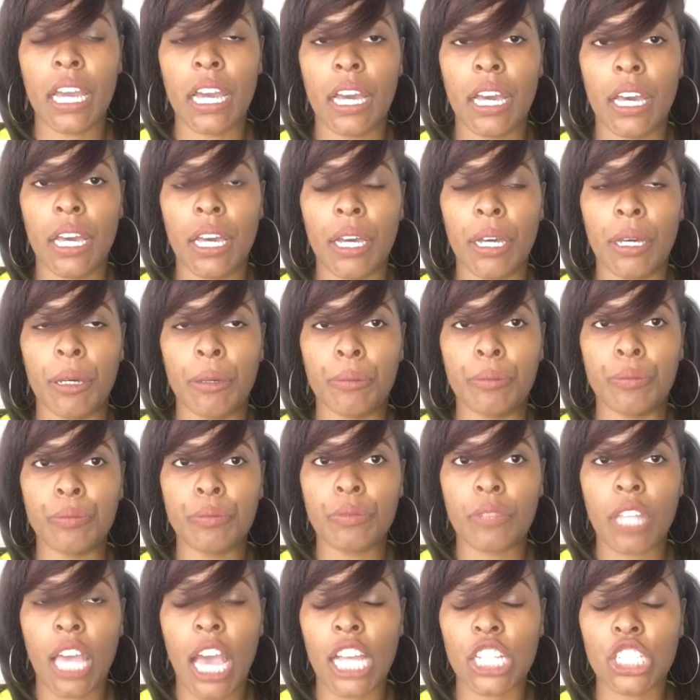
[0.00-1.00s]

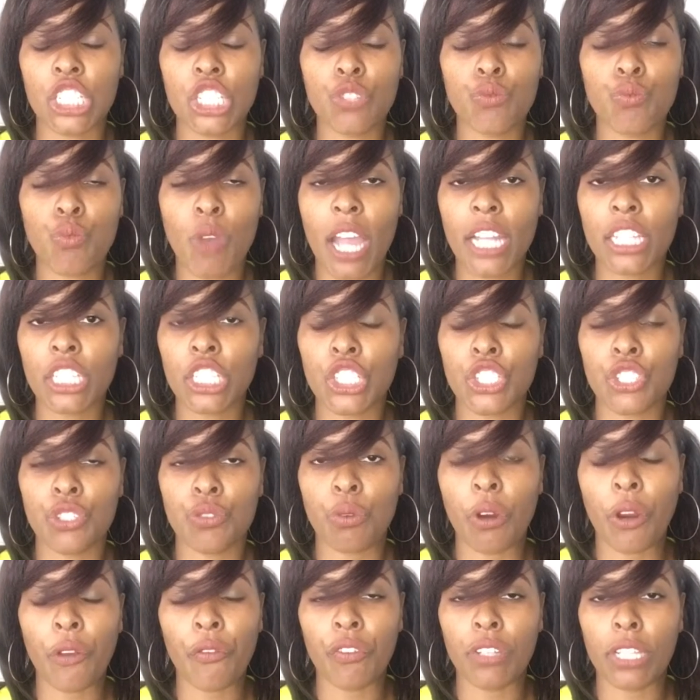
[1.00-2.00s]
I just rocked it
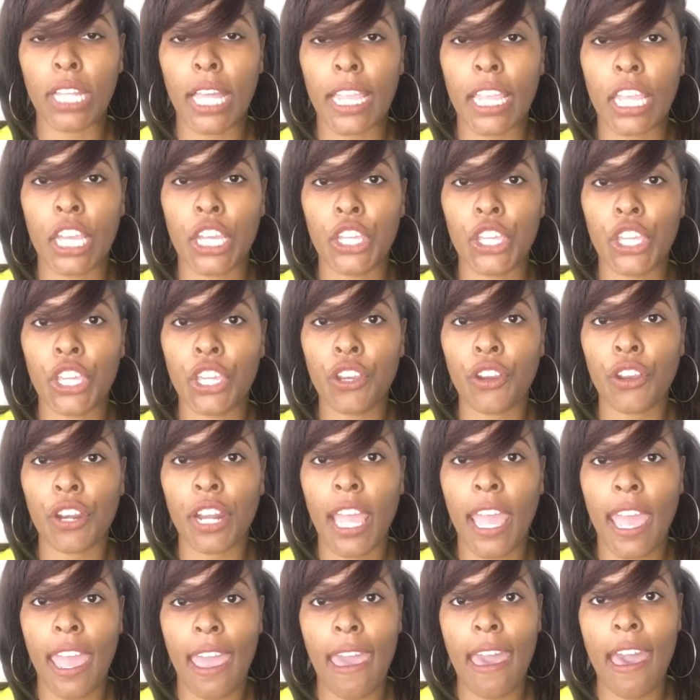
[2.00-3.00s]
short for like a year and
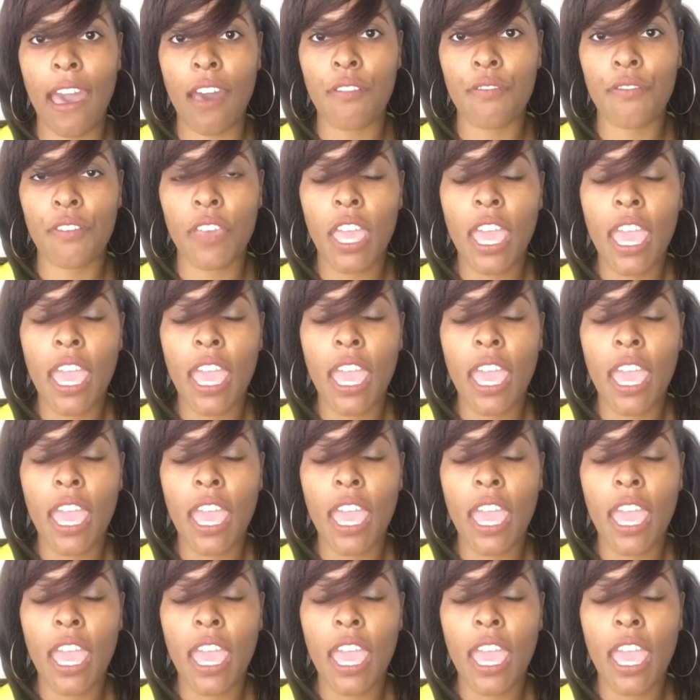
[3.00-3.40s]
a half.